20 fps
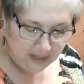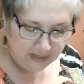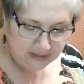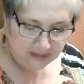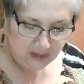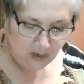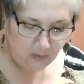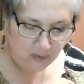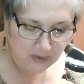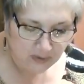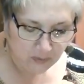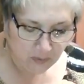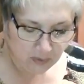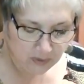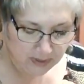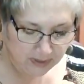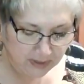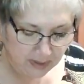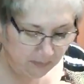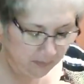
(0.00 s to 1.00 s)
He's always
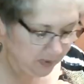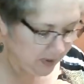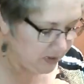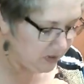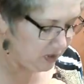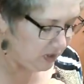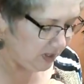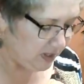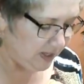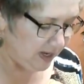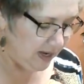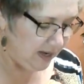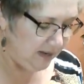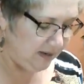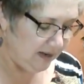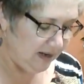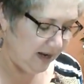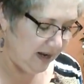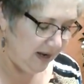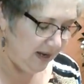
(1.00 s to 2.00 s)
willing to pitch in
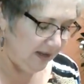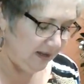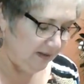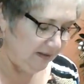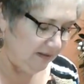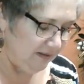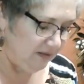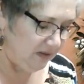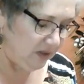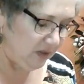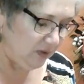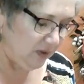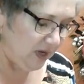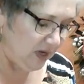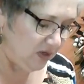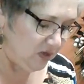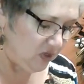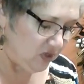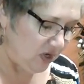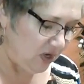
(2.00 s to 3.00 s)
and do
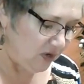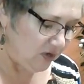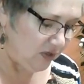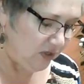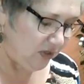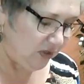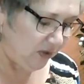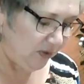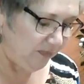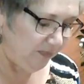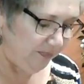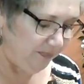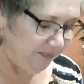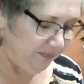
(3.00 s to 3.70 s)
his share too.